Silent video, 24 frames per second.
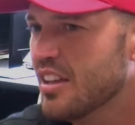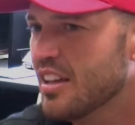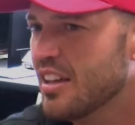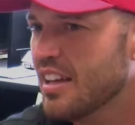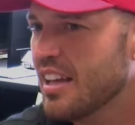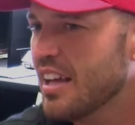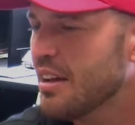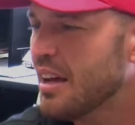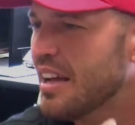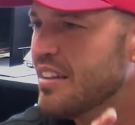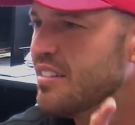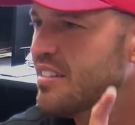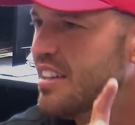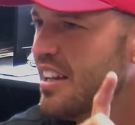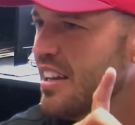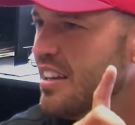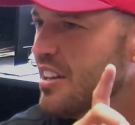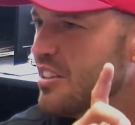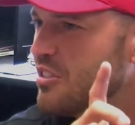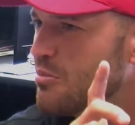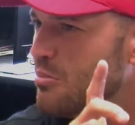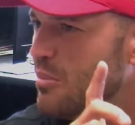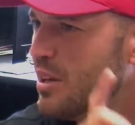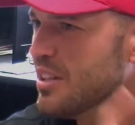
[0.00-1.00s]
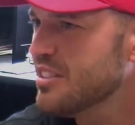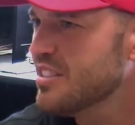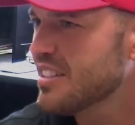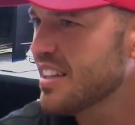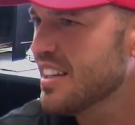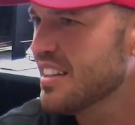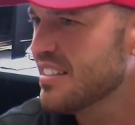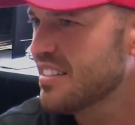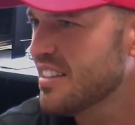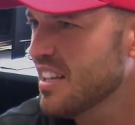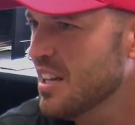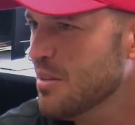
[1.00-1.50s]
I stand as much
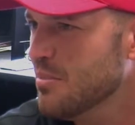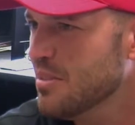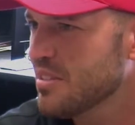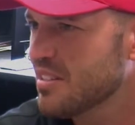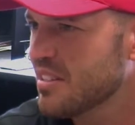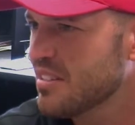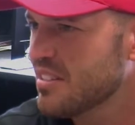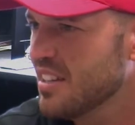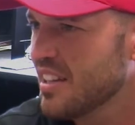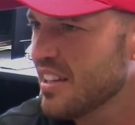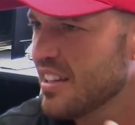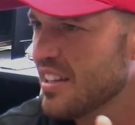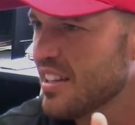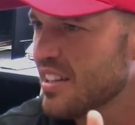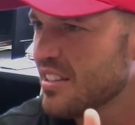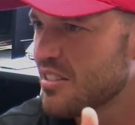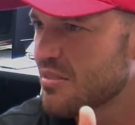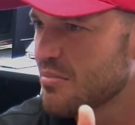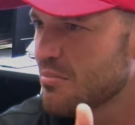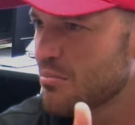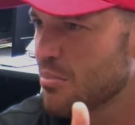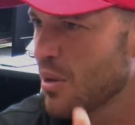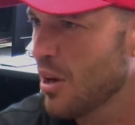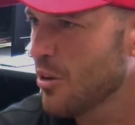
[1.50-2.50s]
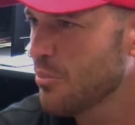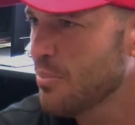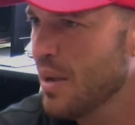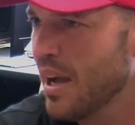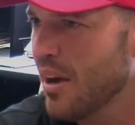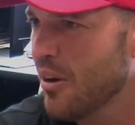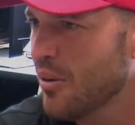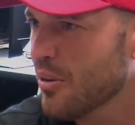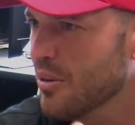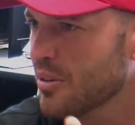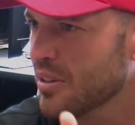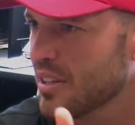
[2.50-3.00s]
against them as I stand against brown
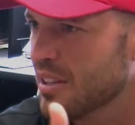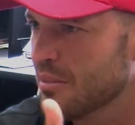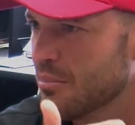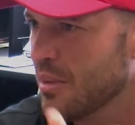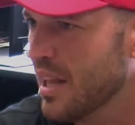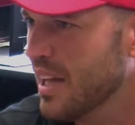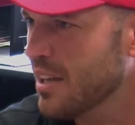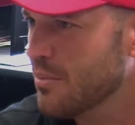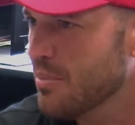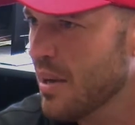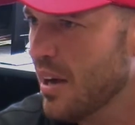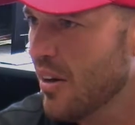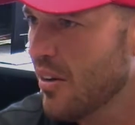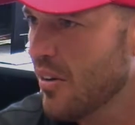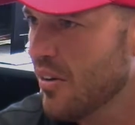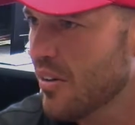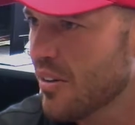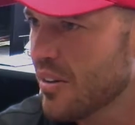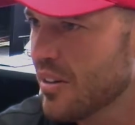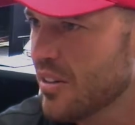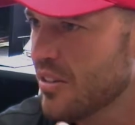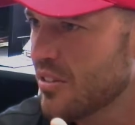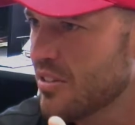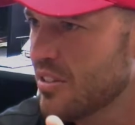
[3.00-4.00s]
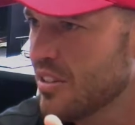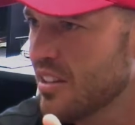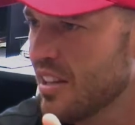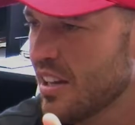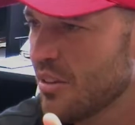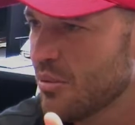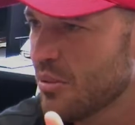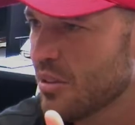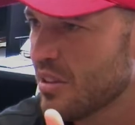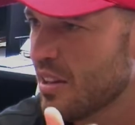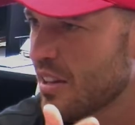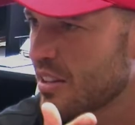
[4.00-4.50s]
power and black power, and you see
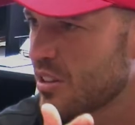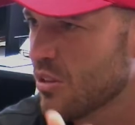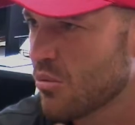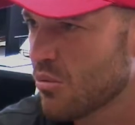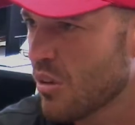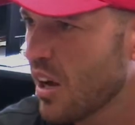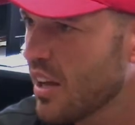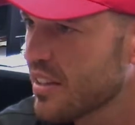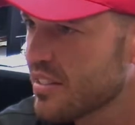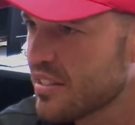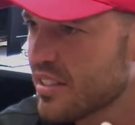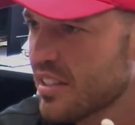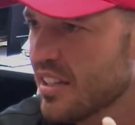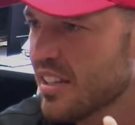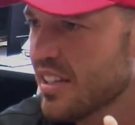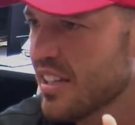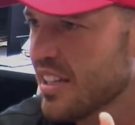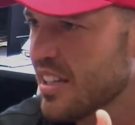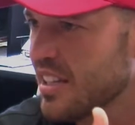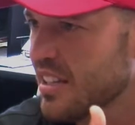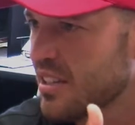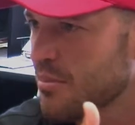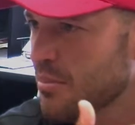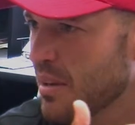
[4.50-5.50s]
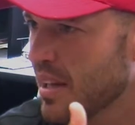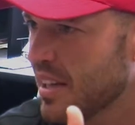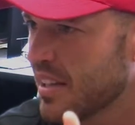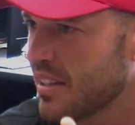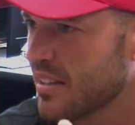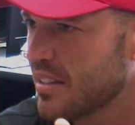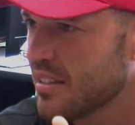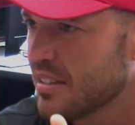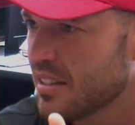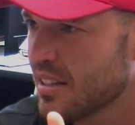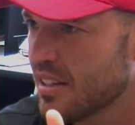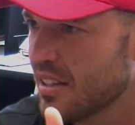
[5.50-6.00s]
that with like the Raza and the Black
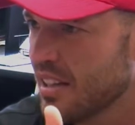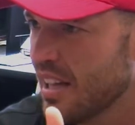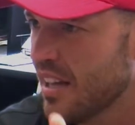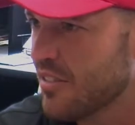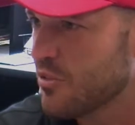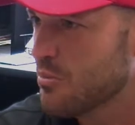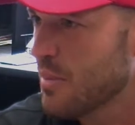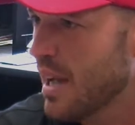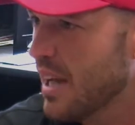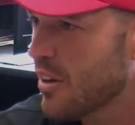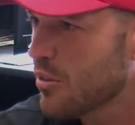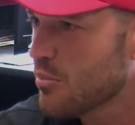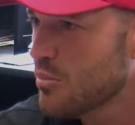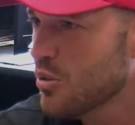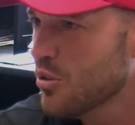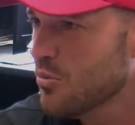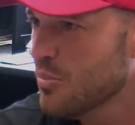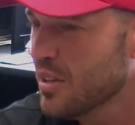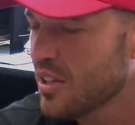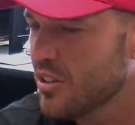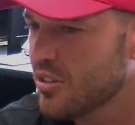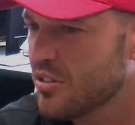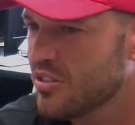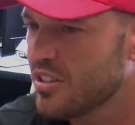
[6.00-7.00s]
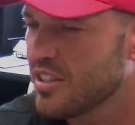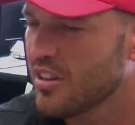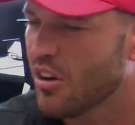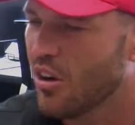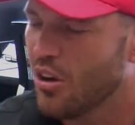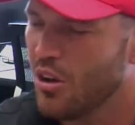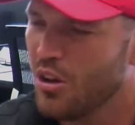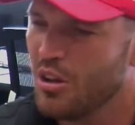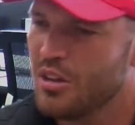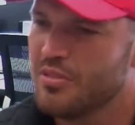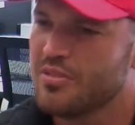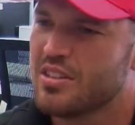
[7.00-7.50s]
Lives Matter movement. You see
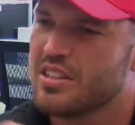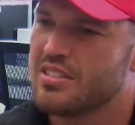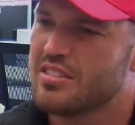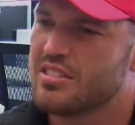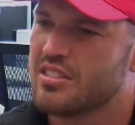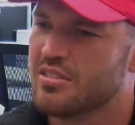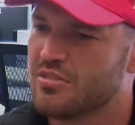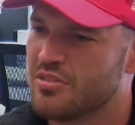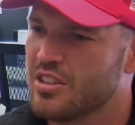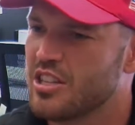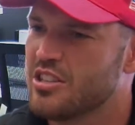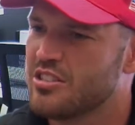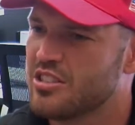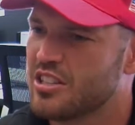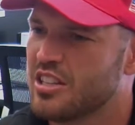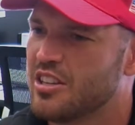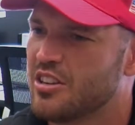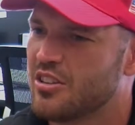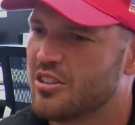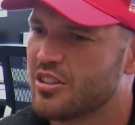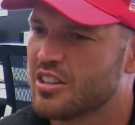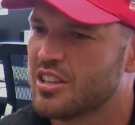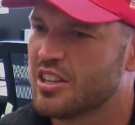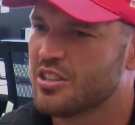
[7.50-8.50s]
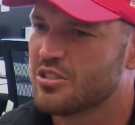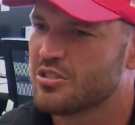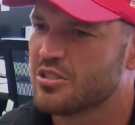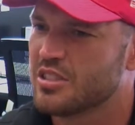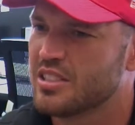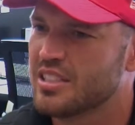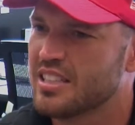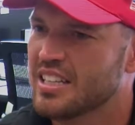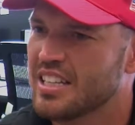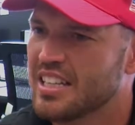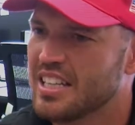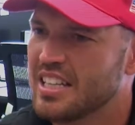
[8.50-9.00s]
all of this division in our
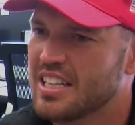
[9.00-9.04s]
country,